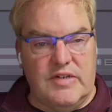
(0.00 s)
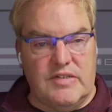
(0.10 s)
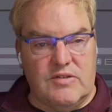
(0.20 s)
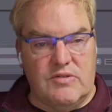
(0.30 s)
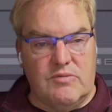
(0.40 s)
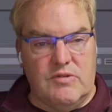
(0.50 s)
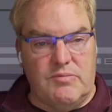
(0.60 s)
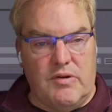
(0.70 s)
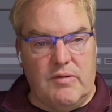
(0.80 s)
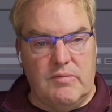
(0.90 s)
so it will
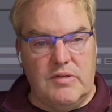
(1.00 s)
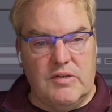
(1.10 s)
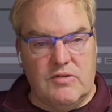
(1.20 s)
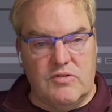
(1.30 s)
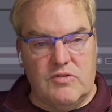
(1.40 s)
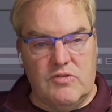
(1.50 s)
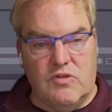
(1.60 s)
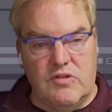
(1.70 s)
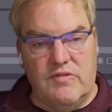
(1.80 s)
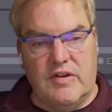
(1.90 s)
probably go to no
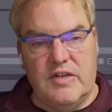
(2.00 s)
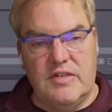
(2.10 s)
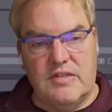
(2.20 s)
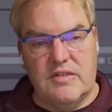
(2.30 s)
device.